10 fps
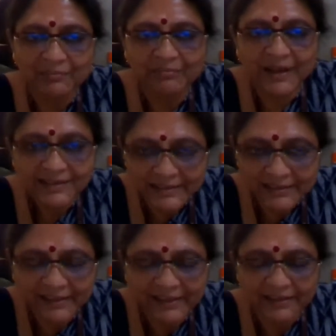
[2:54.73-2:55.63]
plus
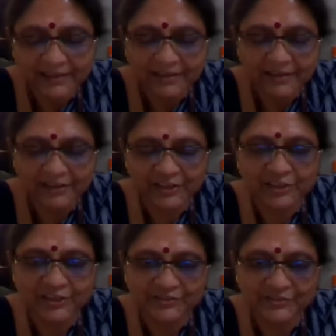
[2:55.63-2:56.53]
30
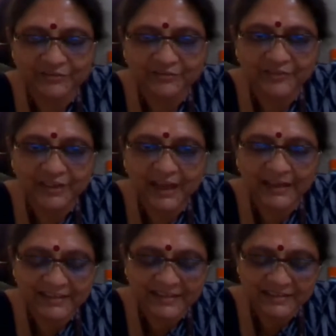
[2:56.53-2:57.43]
years of
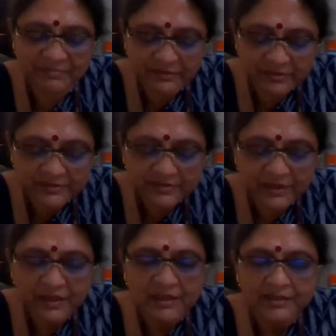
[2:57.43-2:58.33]
IT experience.
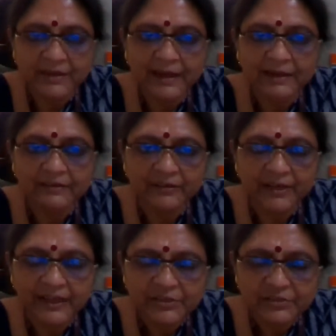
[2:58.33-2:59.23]
So I'd
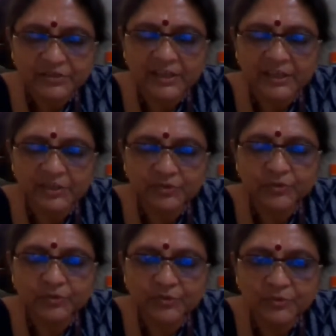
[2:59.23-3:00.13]
like to take you
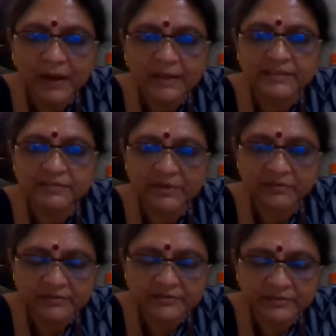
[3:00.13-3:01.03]
through my
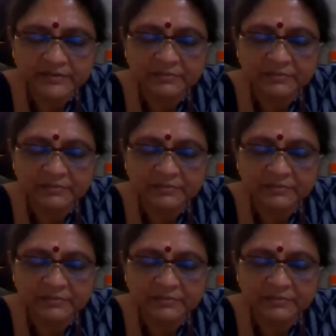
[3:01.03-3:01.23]
experiences